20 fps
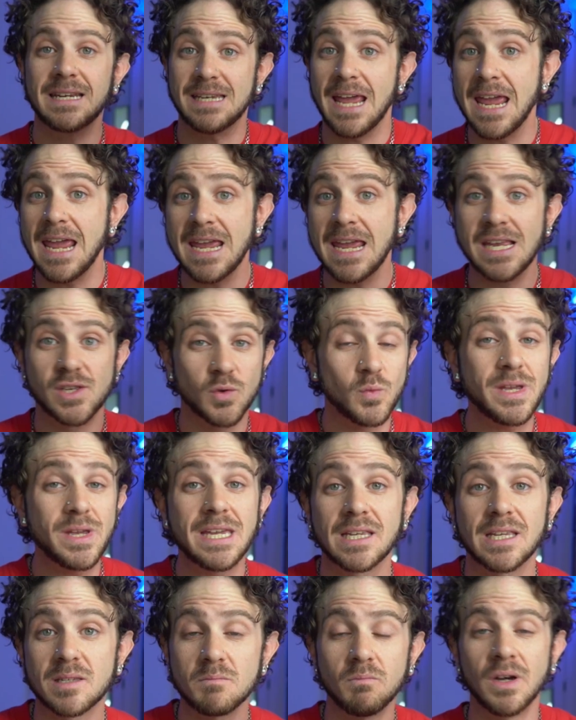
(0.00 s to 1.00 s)
days,
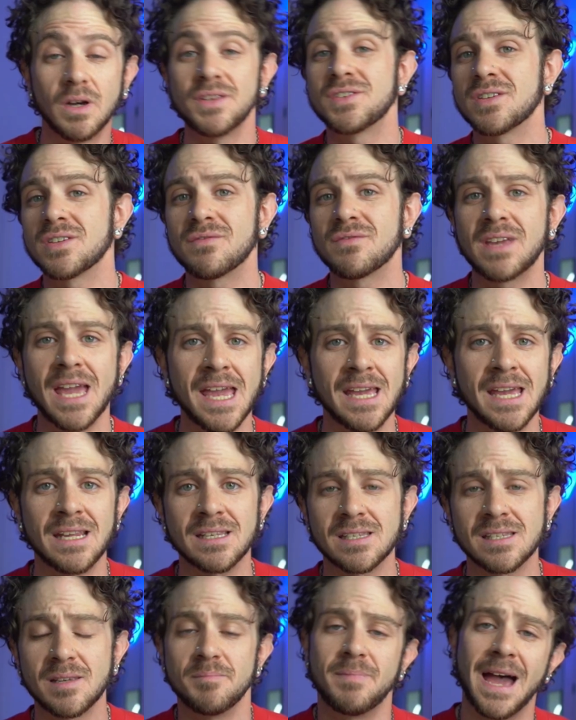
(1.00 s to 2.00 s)
weeks, months of
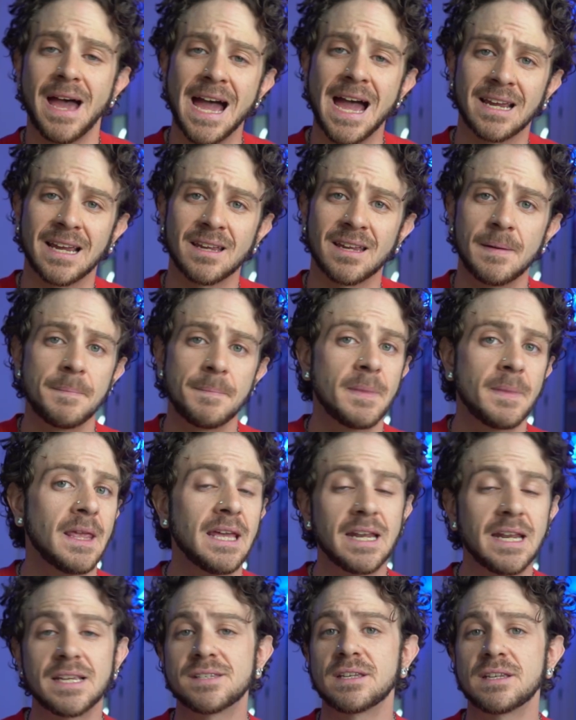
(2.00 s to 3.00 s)
gains back
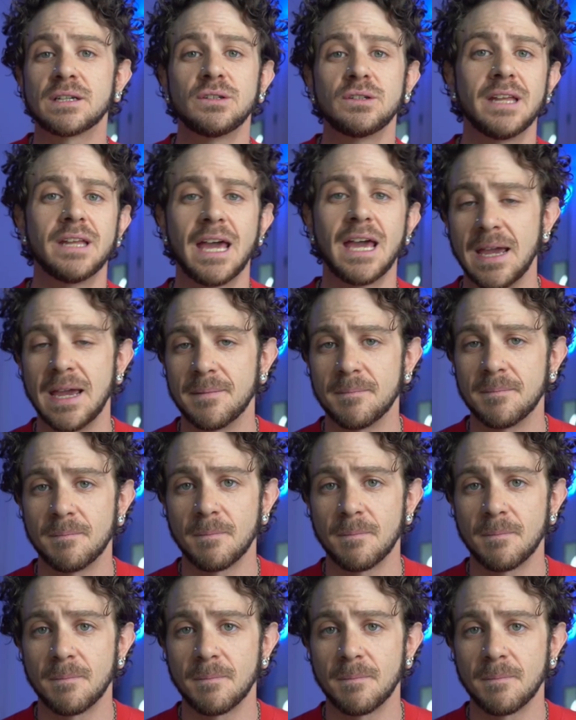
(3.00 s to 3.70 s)
in a single day.